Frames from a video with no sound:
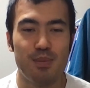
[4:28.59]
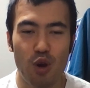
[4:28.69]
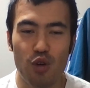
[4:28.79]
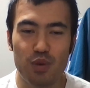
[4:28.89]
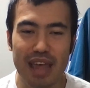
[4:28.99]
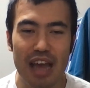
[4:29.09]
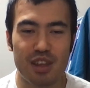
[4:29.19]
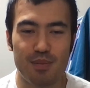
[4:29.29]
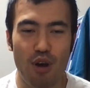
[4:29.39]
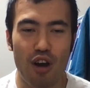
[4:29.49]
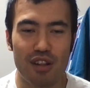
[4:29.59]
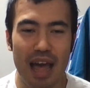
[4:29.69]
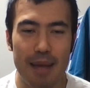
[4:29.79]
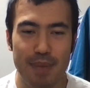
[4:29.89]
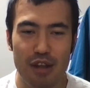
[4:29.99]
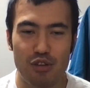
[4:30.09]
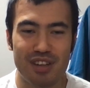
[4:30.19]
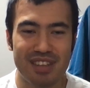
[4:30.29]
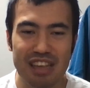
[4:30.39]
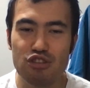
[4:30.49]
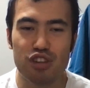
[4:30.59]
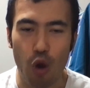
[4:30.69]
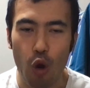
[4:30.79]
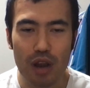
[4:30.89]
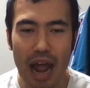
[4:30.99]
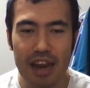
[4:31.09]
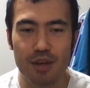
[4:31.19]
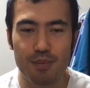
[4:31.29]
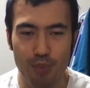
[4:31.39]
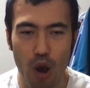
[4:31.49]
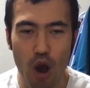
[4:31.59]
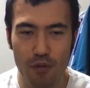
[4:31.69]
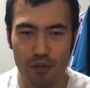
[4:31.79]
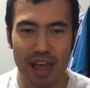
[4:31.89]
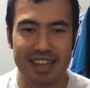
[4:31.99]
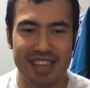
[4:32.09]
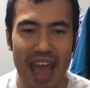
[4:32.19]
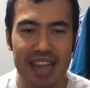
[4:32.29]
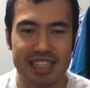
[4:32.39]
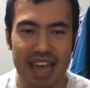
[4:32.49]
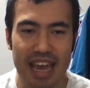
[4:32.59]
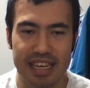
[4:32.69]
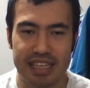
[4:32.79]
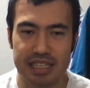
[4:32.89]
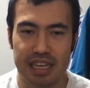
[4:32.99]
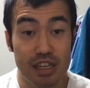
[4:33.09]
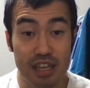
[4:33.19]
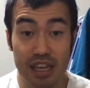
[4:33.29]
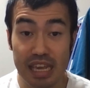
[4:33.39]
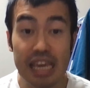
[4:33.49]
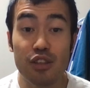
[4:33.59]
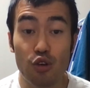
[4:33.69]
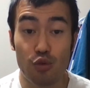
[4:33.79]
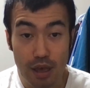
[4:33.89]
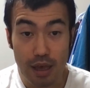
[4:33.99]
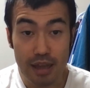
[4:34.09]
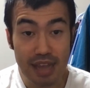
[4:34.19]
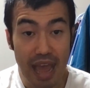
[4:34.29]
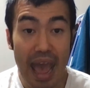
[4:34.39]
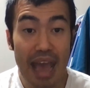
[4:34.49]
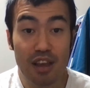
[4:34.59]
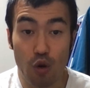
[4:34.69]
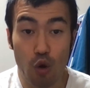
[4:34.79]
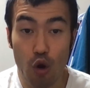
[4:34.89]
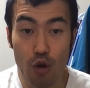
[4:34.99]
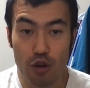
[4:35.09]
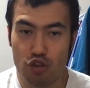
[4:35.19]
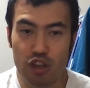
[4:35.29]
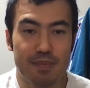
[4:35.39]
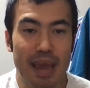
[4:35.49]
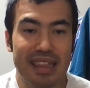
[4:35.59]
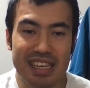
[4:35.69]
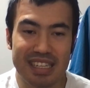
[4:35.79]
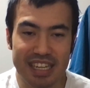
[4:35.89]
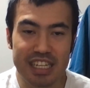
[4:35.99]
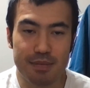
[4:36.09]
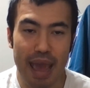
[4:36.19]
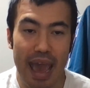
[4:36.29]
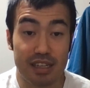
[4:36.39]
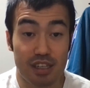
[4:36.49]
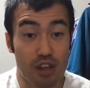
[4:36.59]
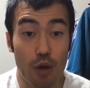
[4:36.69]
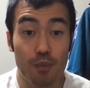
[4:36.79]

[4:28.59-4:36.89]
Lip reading: moved without the ball a lot better and didn't just hold on to the ball for like 10 seconds to either attack or just make the assist pass. You know,